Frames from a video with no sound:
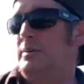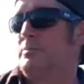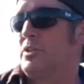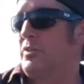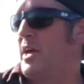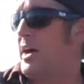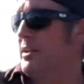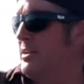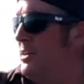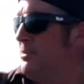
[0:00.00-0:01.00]
so that,
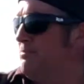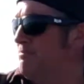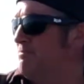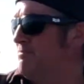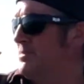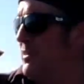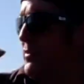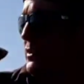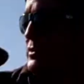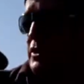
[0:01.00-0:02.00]
you know, they
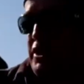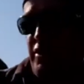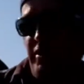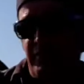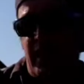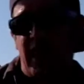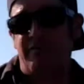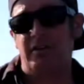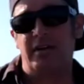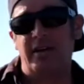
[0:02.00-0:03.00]
feel secure if they have
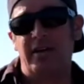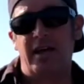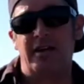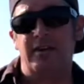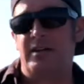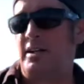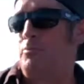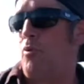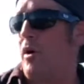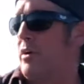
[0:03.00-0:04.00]
to head into deep
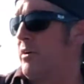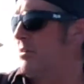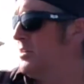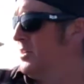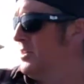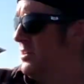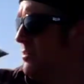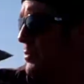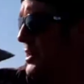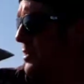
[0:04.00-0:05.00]
water,
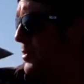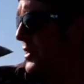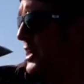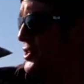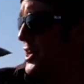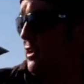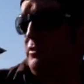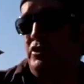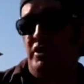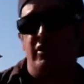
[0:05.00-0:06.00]
being up on that shallow
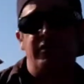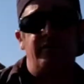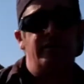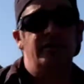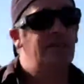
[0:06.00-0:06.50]
shelf.